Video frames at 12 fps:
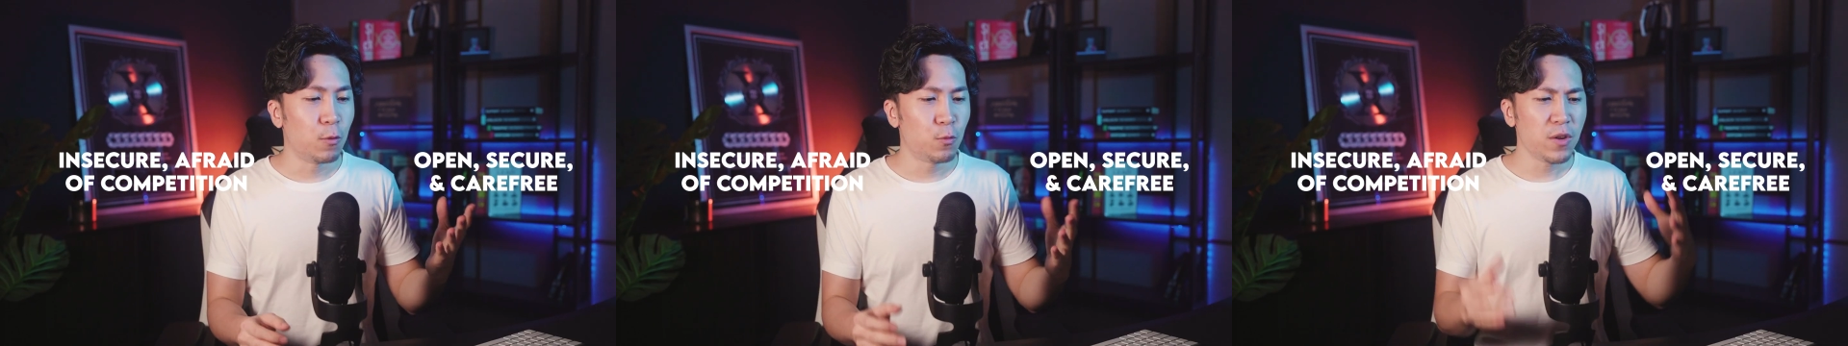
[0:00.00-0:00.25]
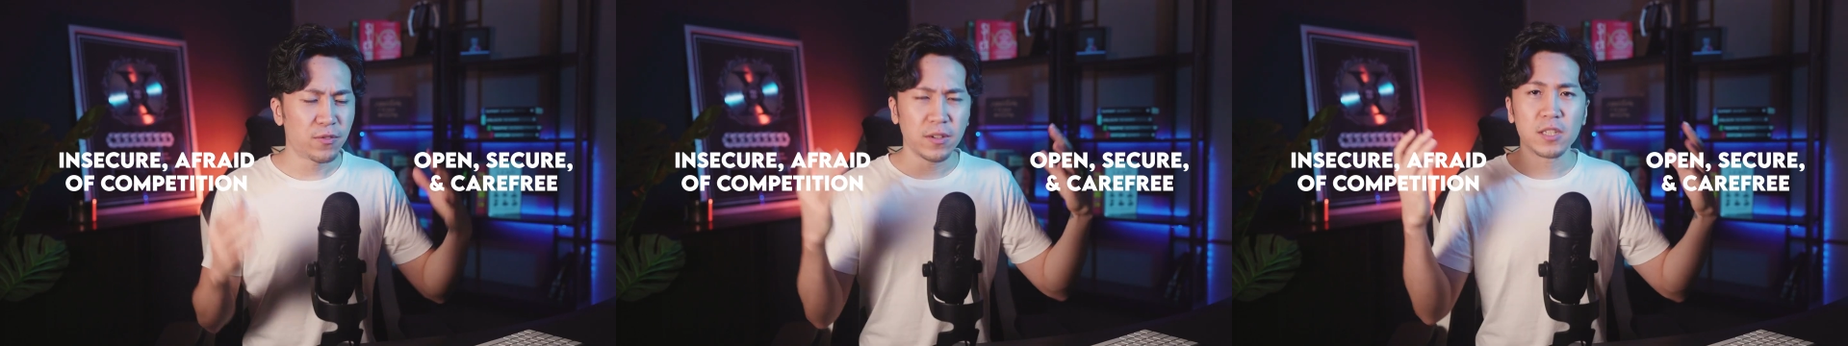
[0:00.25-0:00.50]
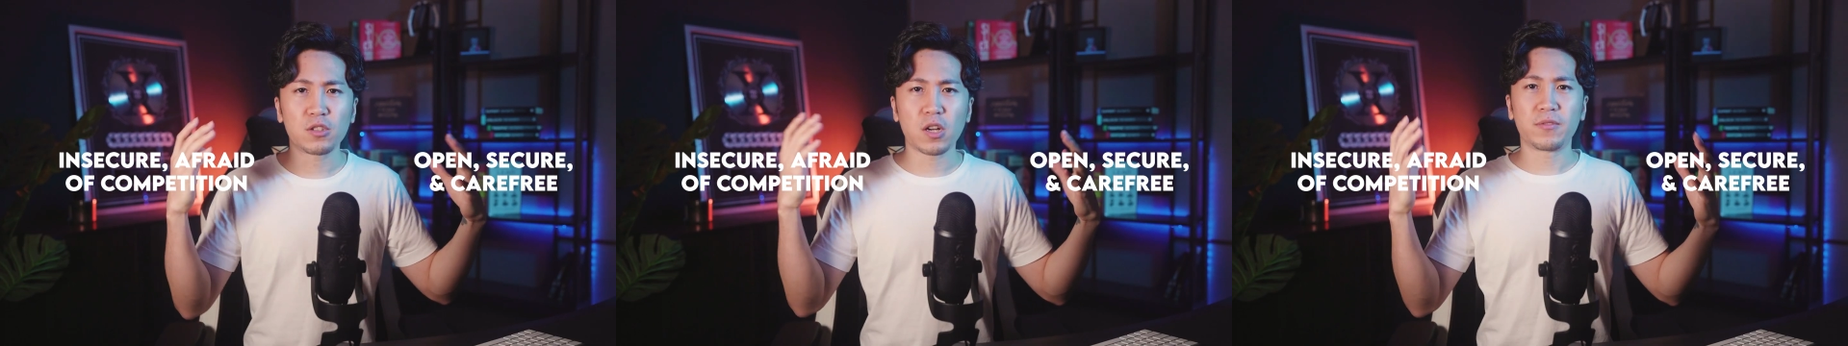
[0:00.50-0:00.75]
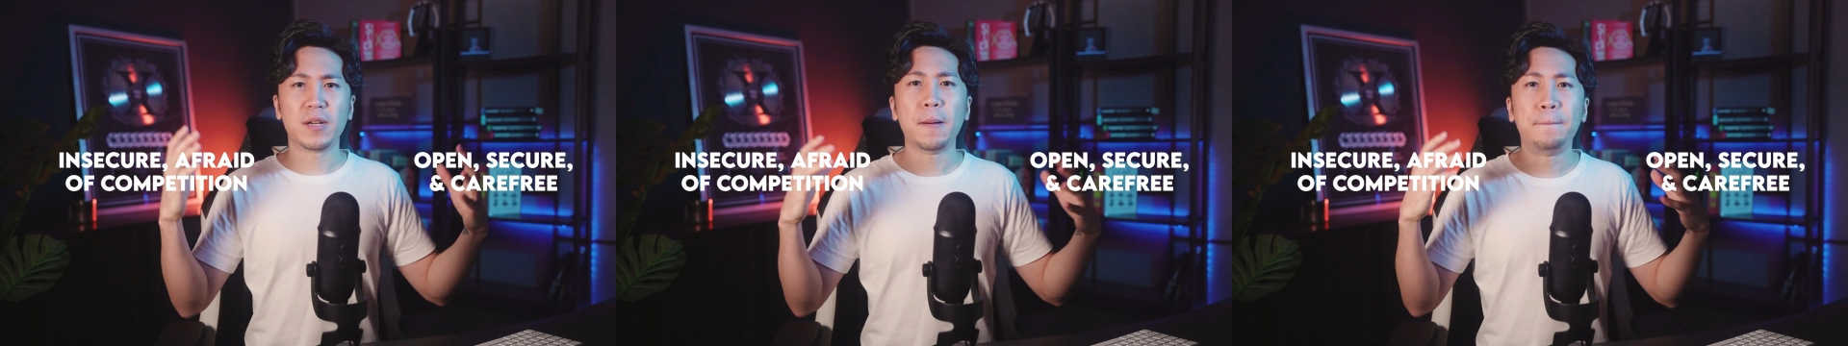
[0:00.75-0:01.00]
with a
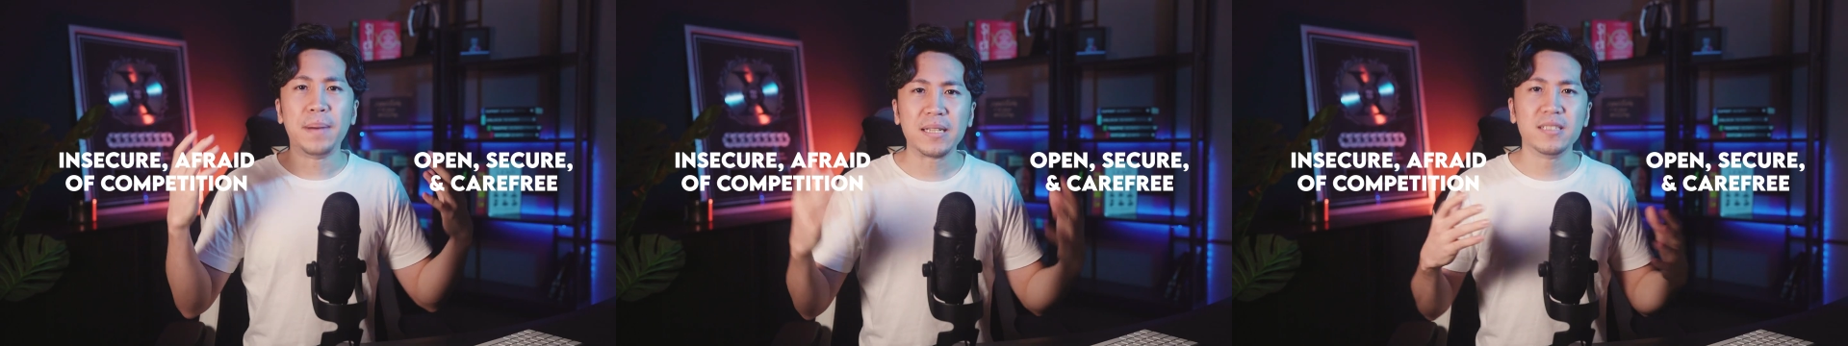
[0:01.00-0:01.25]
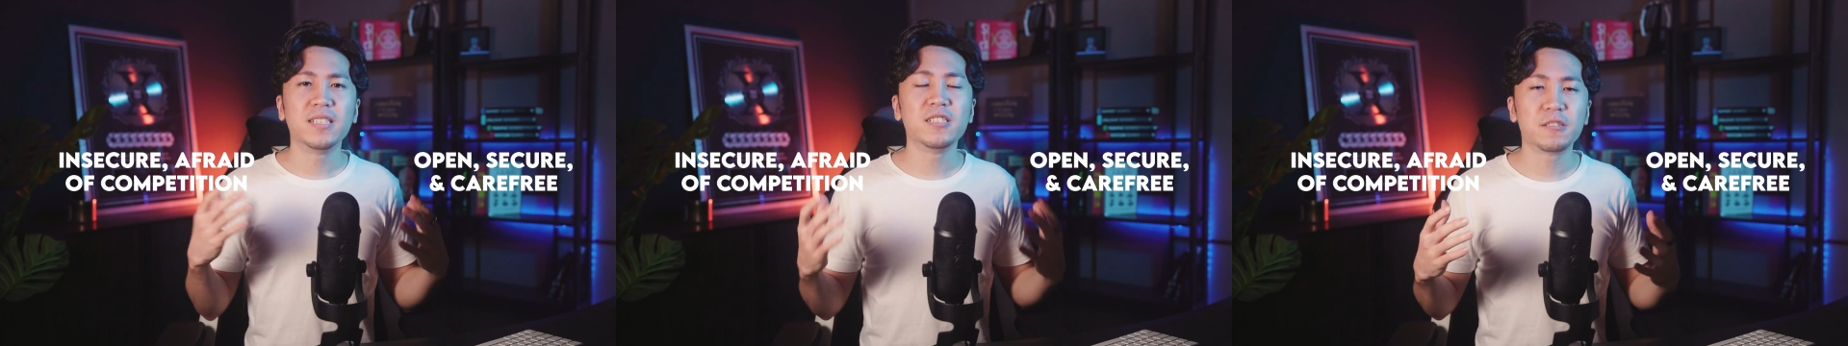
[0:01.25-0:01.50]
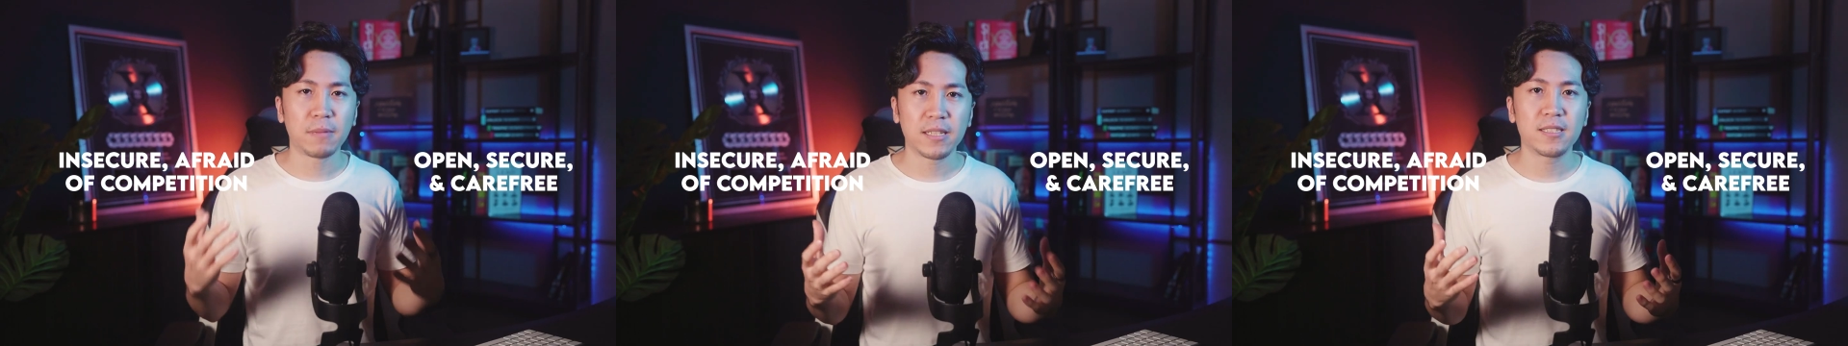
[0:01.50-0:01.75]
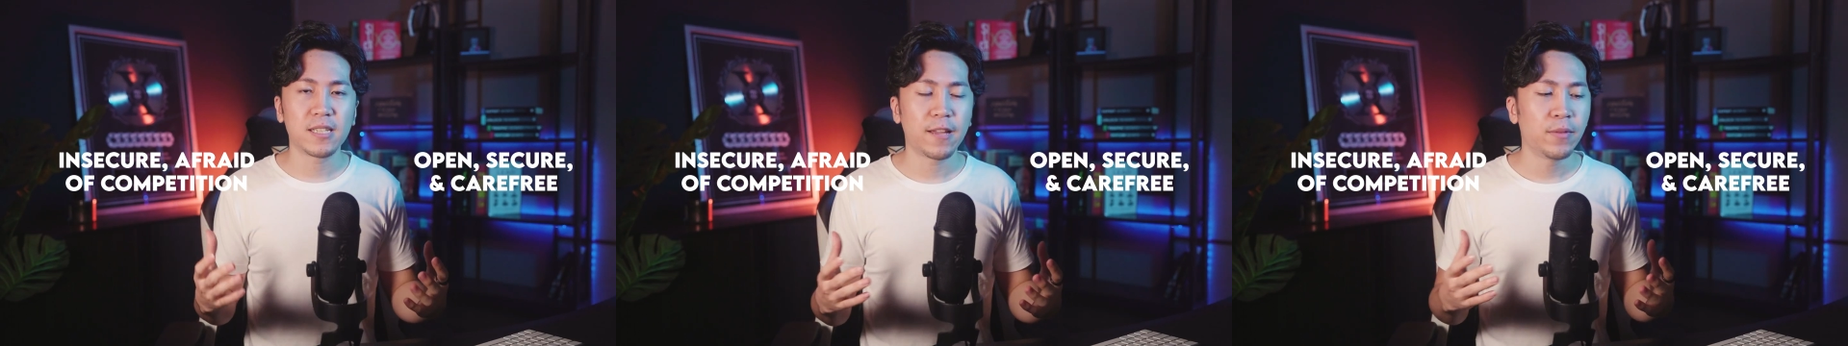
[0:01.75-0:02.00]
sort of abundance
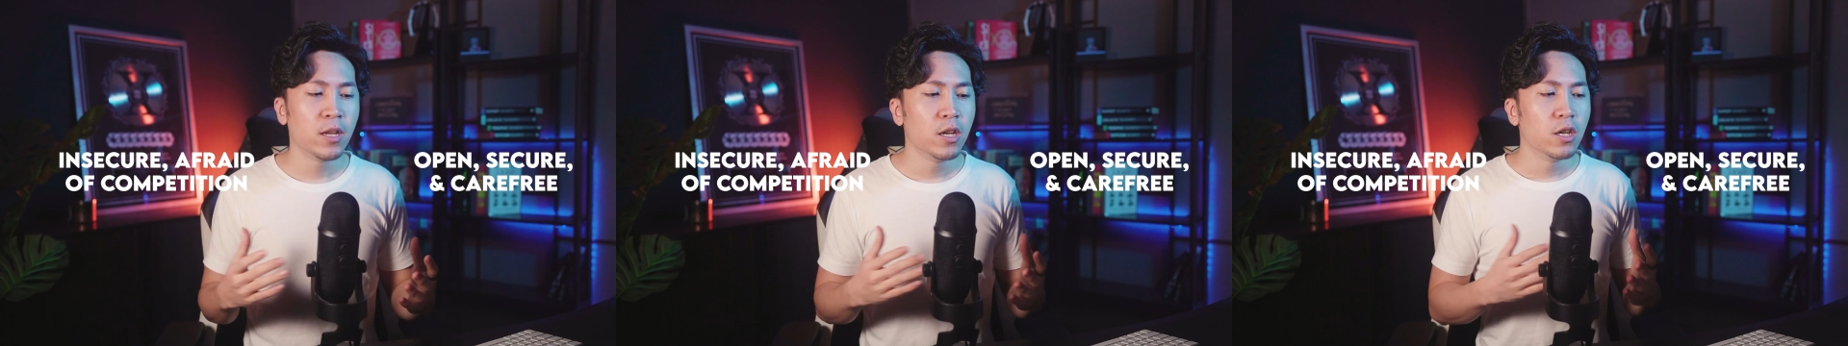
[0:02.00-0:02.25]
mindset